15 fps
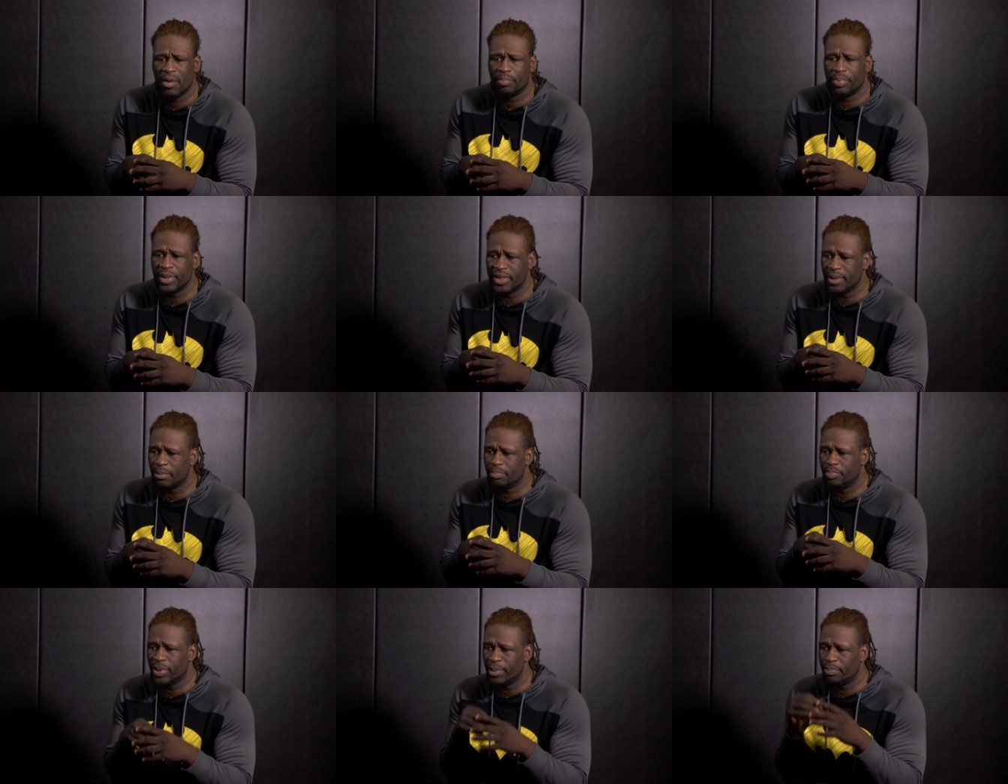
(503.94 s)

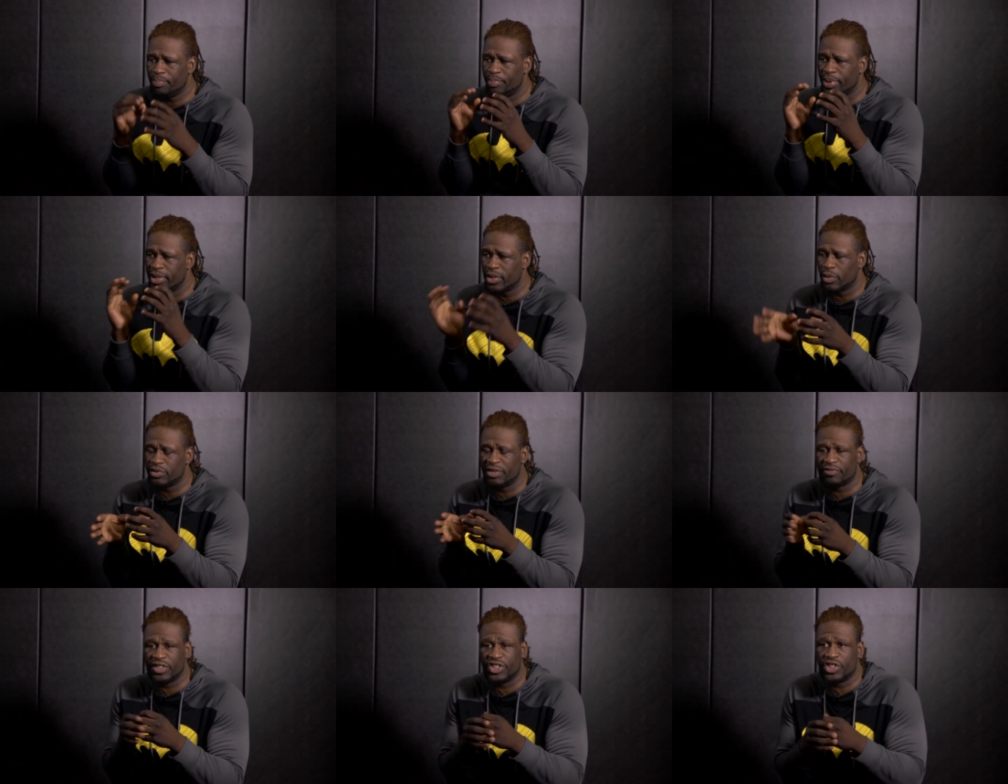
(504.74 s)
putting on
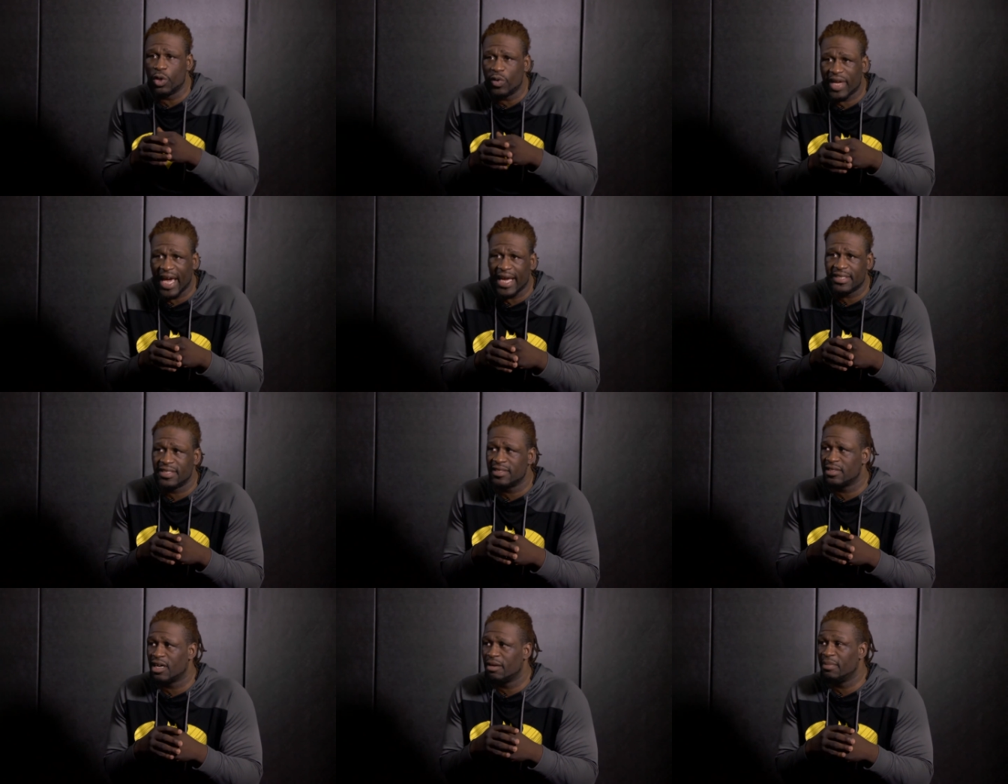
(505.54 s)
different
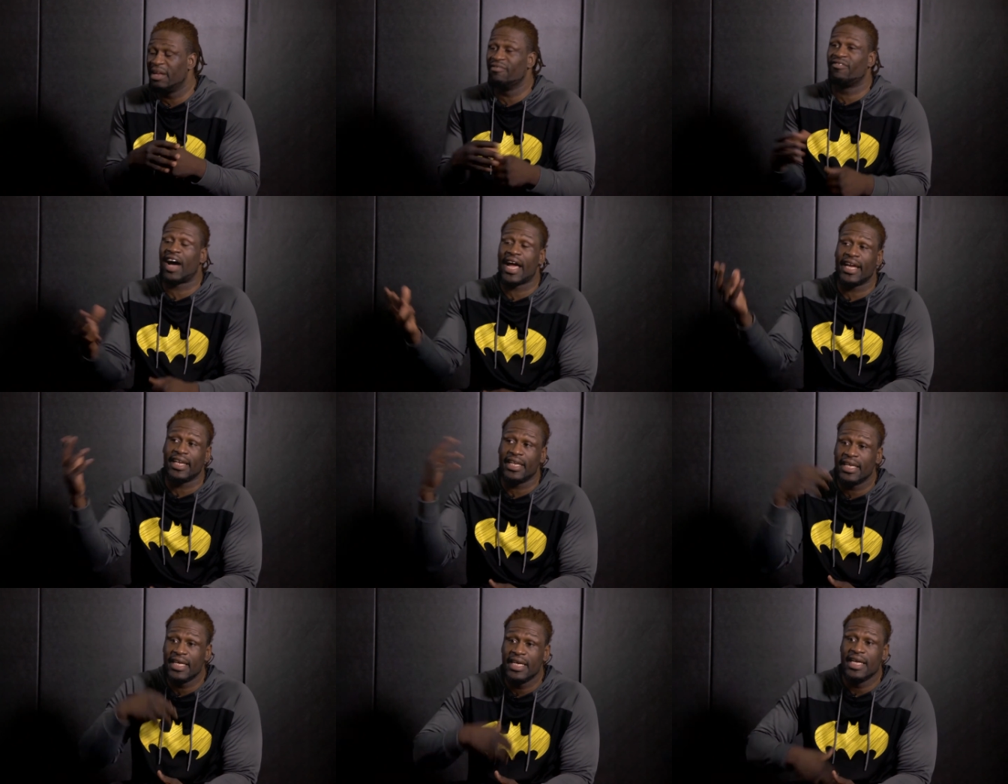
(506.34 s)
showcases,
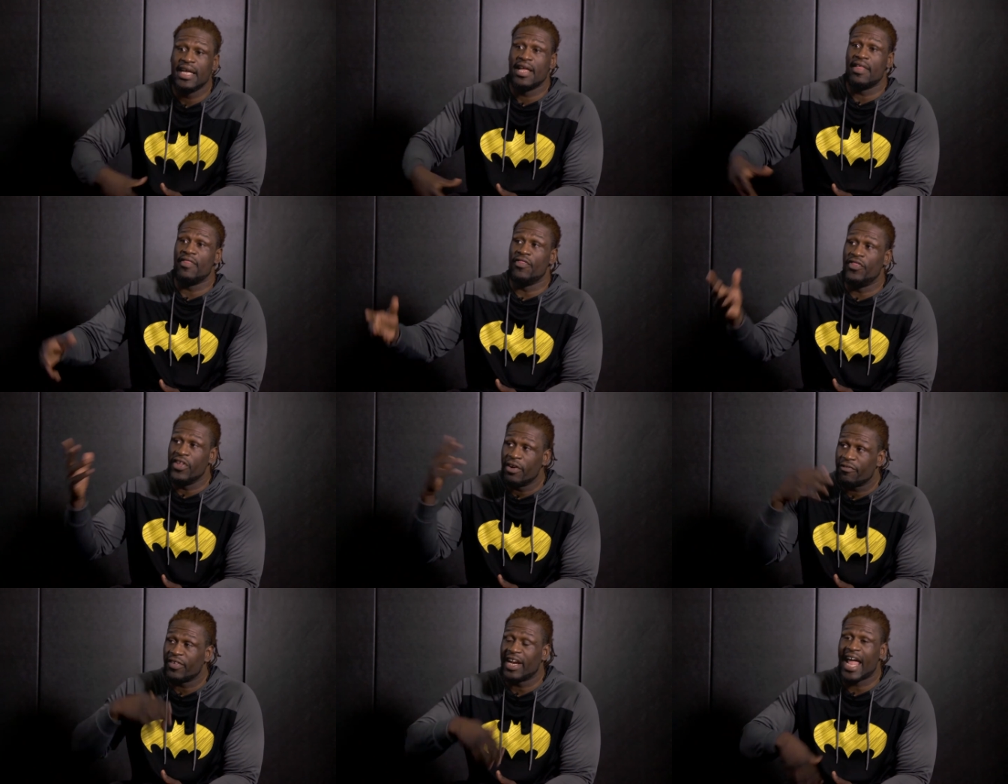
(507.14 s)
inviting
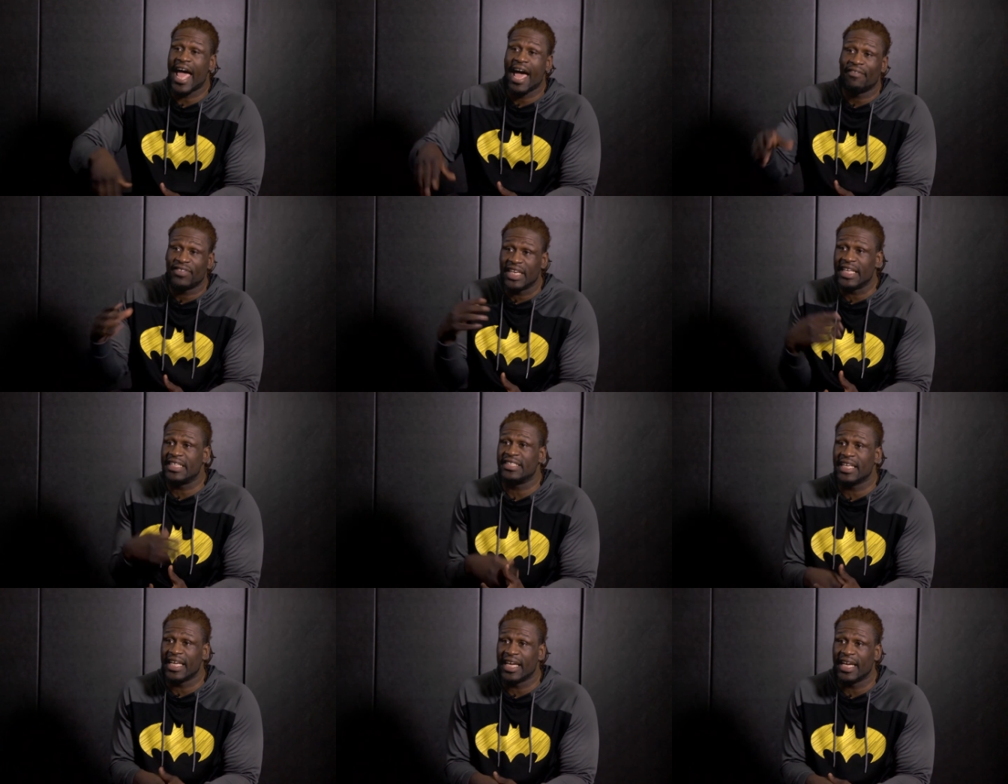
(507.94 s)
different
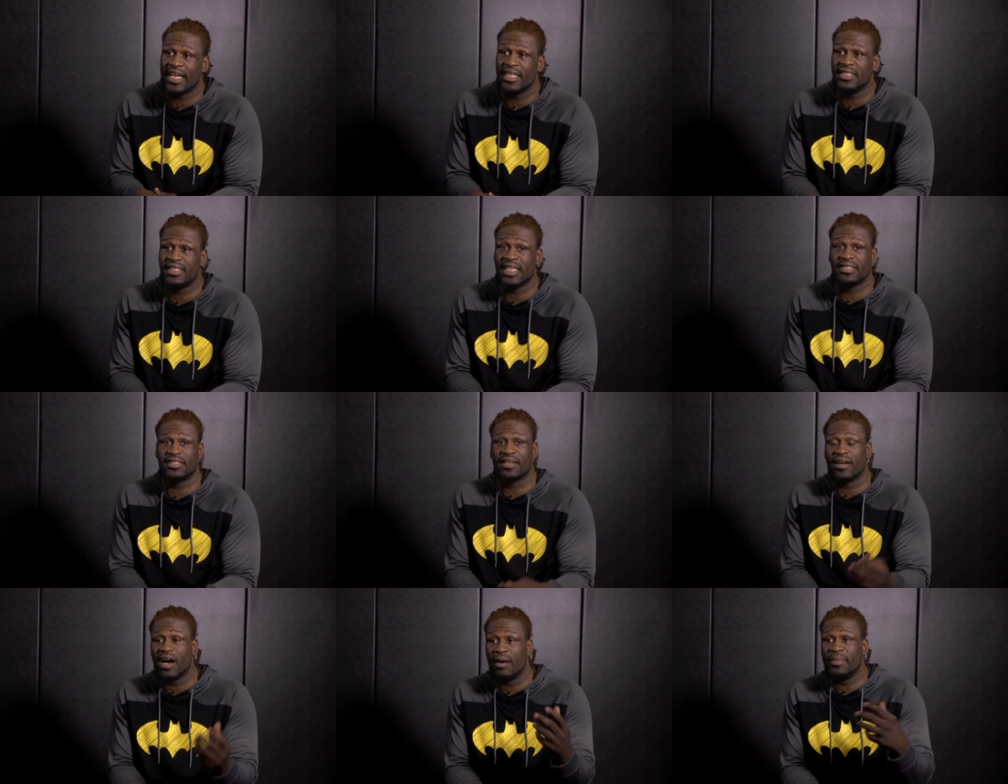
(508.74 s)
athletes in just to
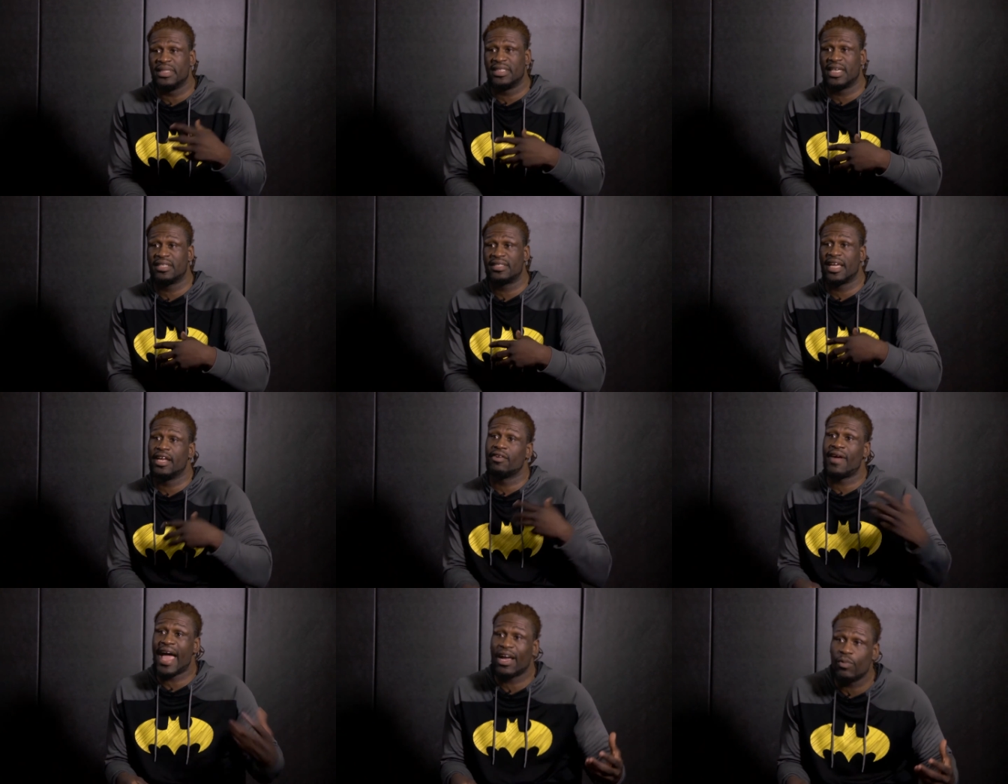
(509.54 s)
come and just
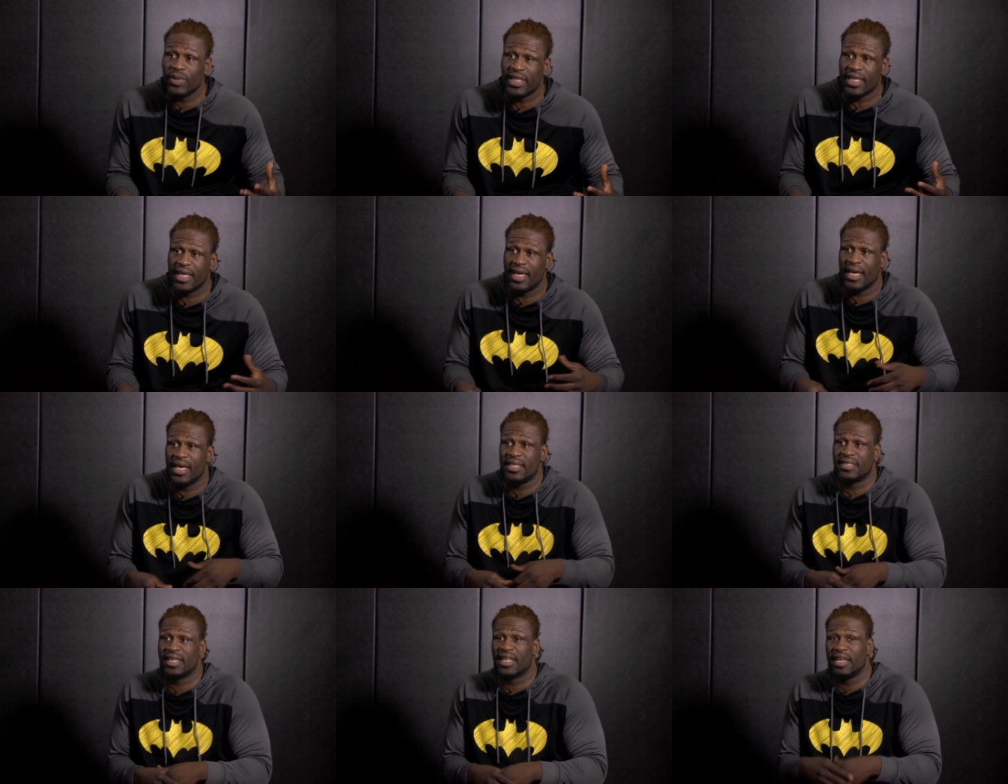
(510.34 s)
interact with the
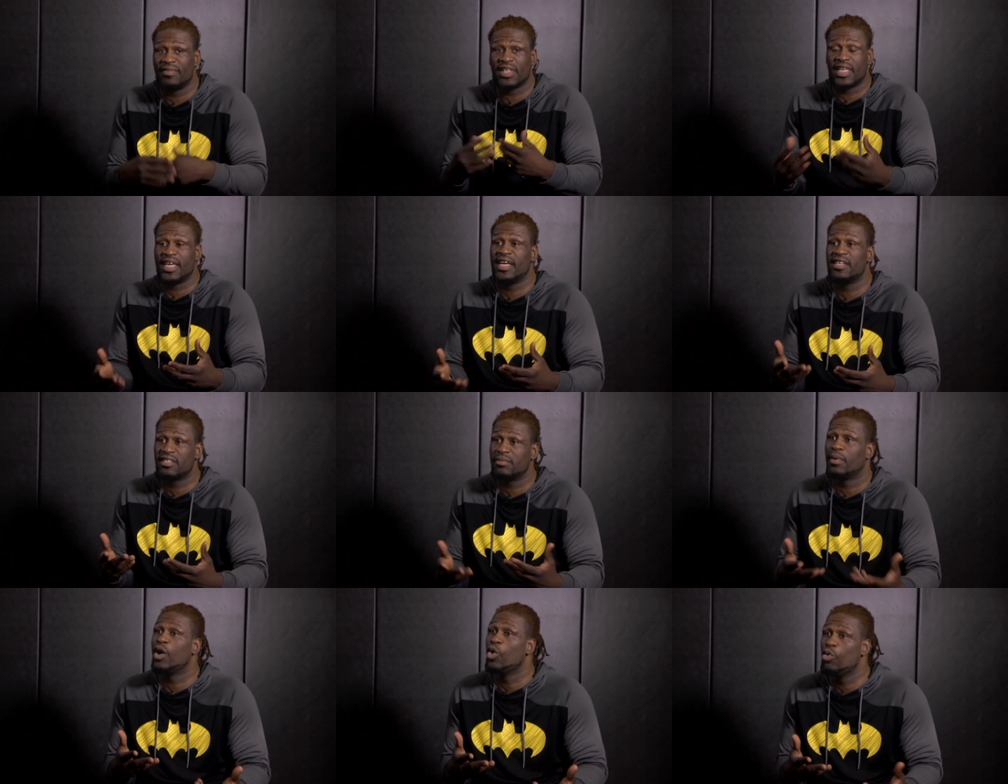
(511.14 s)
kids and give the kids
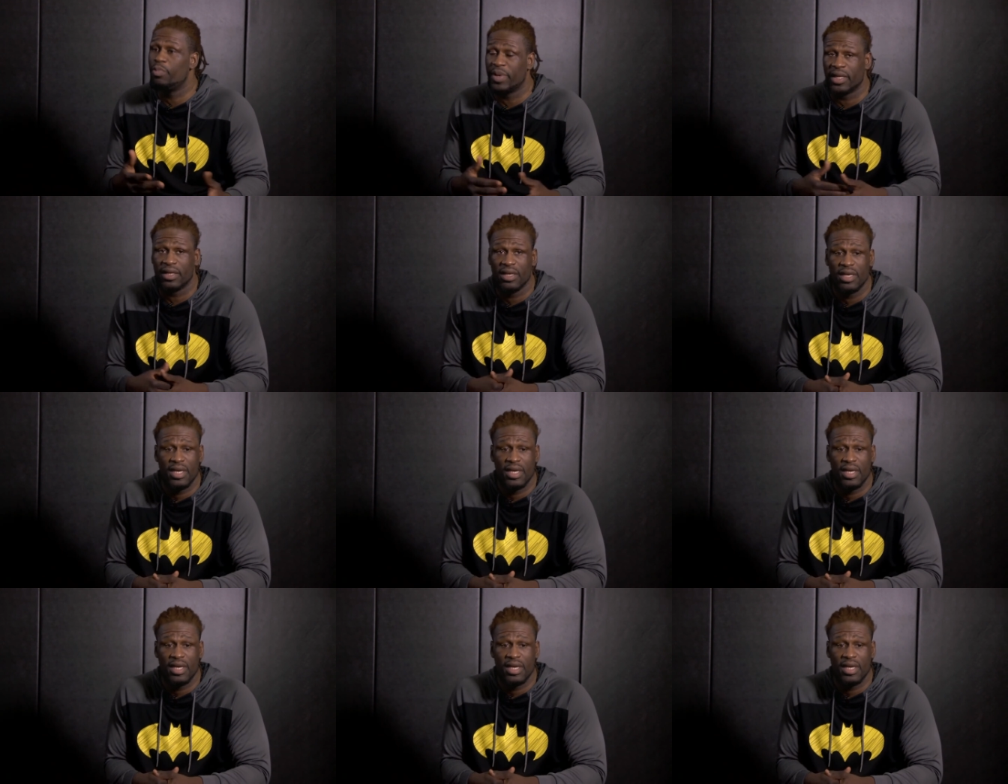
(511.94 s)
some hope and